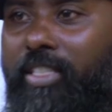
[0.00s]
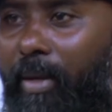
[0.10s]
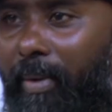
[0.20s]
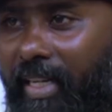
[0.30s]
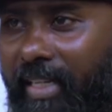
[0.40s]
is
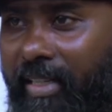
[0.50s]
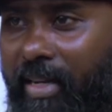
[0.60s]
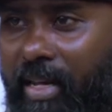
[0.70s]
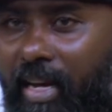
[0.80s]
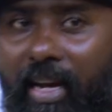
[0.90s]
coming in.
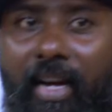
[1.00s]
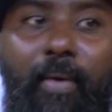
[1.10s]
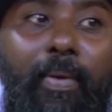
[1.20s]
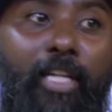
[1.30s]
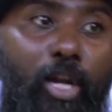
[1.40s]

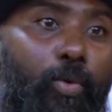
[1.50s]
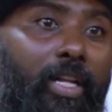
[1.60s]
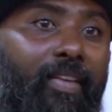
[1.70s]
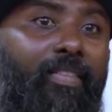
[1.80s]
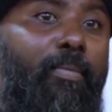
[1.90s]
But they don't
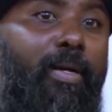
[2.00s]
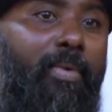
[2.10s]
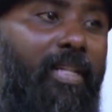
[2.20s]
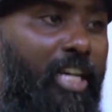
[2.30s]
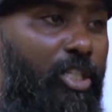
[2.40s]
want to give
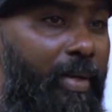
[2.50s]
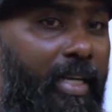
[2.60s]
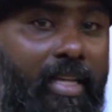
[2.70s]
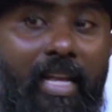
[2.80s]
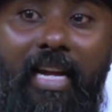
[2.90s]
commitment. That is
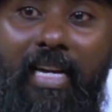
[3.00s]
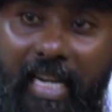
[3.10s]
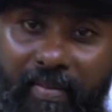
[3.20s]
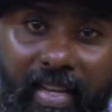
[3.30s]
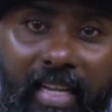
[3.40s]
why
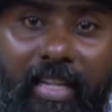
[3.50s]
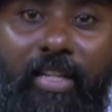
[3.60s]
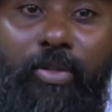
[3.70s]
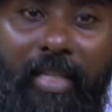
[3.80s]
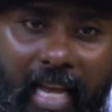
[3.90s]
living
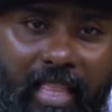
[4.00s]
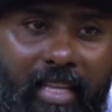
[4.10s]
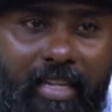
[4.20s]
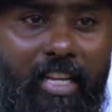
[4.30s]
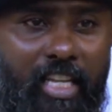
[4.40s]

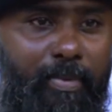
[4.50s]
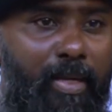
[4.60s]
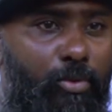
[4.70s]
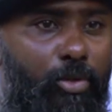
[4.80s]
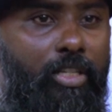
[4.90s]
together has
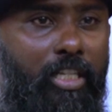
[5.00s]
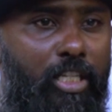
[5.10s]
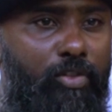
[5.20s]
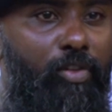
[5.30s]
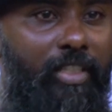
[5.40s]
become so
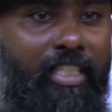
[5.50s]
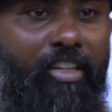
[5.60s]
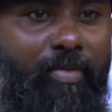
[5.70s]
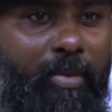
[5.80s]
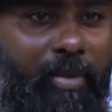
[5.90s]
successful for these
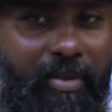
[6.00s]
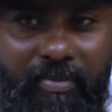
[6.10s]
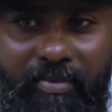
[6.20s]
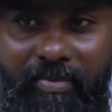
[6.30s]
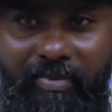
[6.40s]
kind of people.
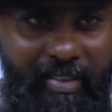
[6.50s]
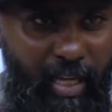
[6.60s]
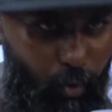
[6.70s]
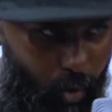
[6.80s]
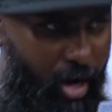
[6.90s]

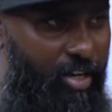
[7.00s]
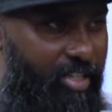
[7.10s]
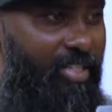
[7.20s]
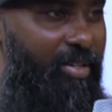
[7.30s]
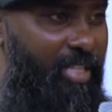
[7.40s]
They
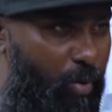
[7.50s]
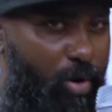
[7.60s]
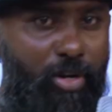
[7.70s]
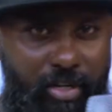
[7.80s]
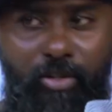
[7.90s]
want
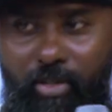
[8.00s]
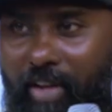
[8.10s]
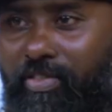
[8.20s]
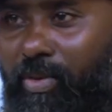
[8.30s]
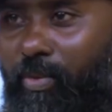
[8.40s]
to
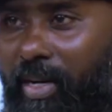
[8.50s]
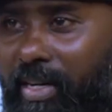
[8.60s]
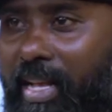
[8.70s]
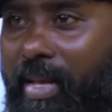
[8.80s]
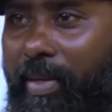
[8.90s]
love
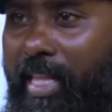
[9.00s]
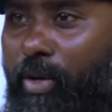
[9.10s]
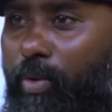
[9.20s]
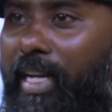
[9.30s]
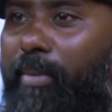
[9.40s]
someone, but they
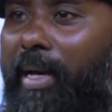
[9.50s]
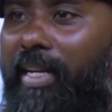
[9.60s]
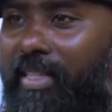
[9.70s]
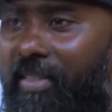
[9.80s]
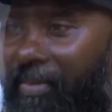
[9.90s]
don't want to get
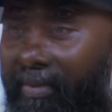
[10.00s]
married.